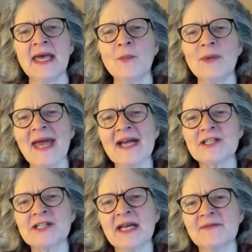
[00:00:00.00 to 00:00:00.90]
And we
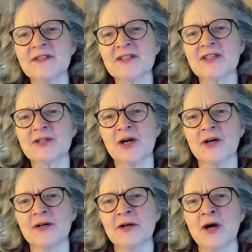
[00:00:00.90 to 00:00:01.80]
actually have to
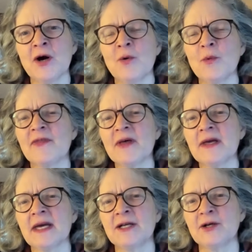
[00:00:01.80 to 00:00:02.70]
start with
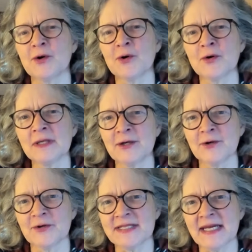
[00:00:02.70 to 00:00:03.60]
an
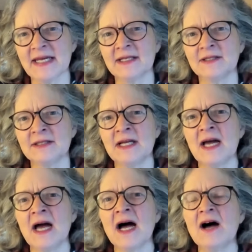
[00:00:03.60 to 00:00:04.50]
earlier tale
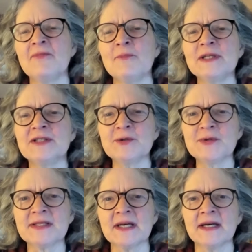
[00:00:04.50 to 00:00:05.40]
of
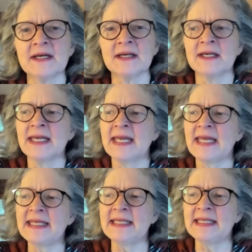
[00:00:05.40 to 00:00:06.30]
Medusa
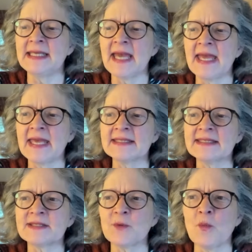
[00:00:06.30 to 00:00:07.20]

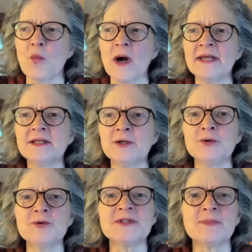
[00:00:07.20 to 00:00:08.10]
as one
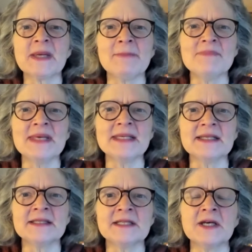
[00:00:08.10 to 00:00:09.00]
who's
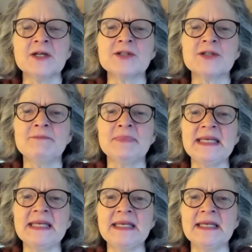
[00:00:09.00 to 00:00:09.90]
committed to
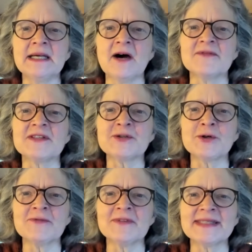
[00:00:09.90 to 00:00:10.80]
being of
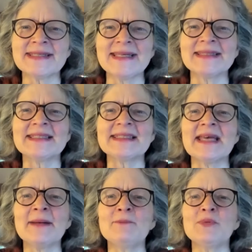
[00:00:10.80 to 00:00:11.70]
service in the
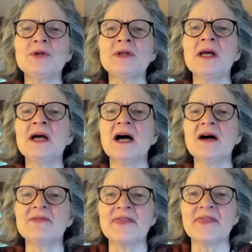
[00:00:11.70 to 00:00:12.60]
temple
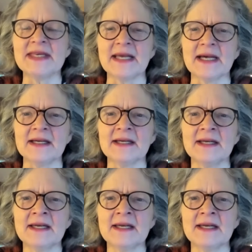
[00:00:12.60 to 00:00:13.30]
of Athena.